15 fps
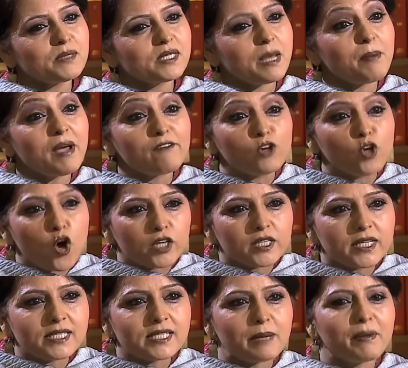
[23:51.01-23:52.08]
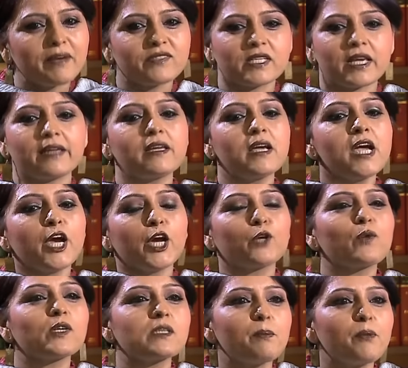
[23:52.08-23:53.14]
Some have lauded. Some have said it was a